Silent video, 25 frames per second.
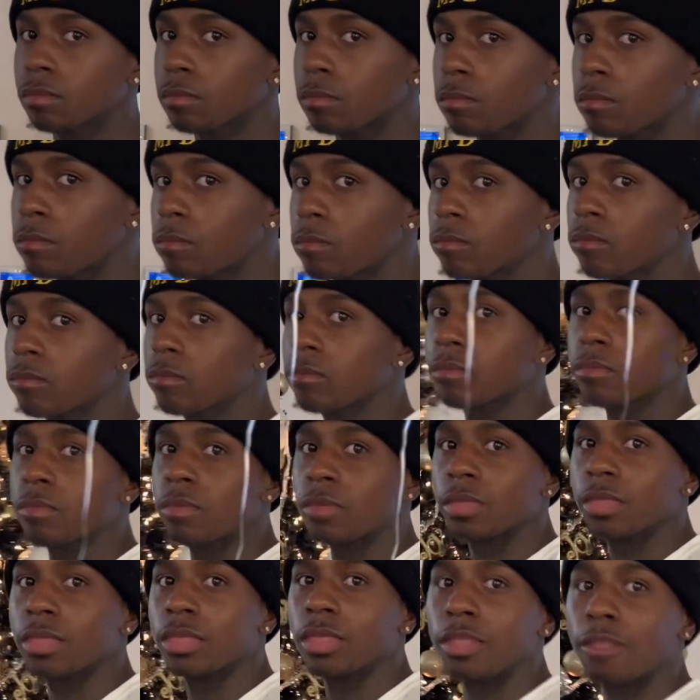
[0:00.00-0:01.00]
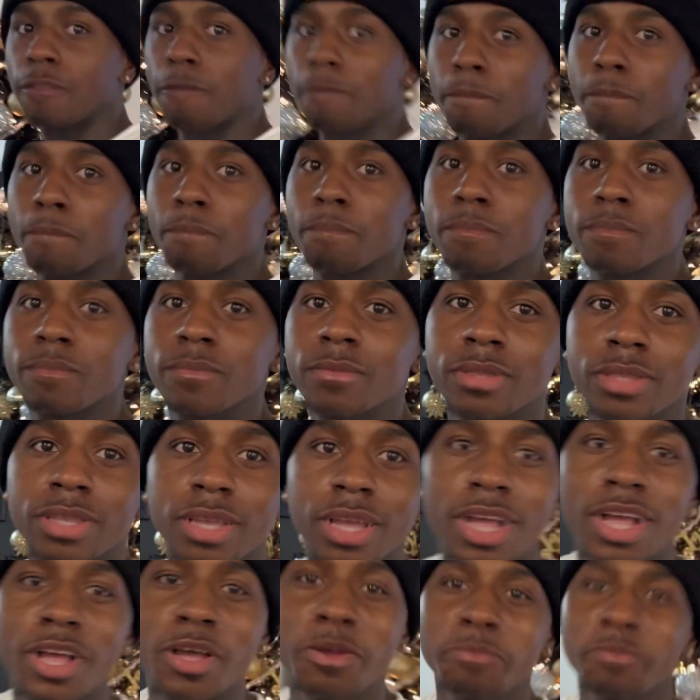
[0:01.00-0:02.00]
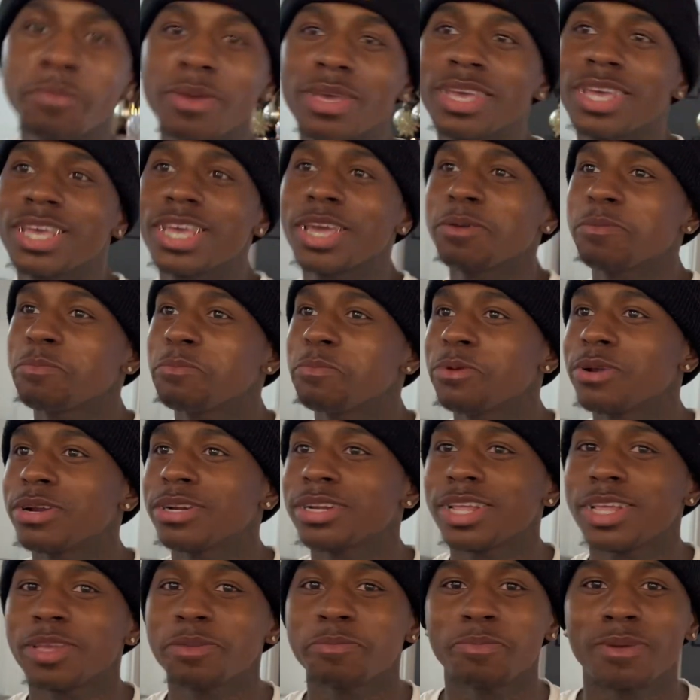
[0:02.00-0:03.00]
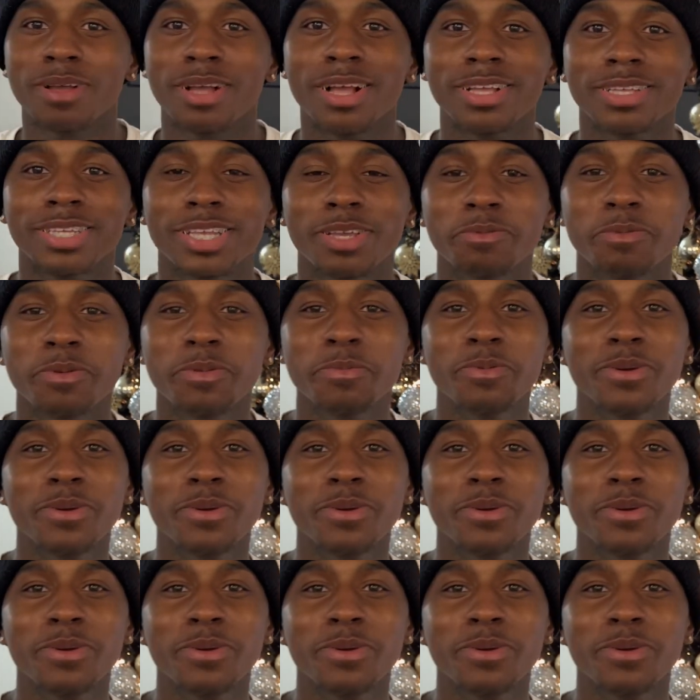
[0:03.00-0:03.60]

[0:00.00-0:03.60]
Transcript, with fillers: for his birthday. Oh man, happy birthday, Pops. happy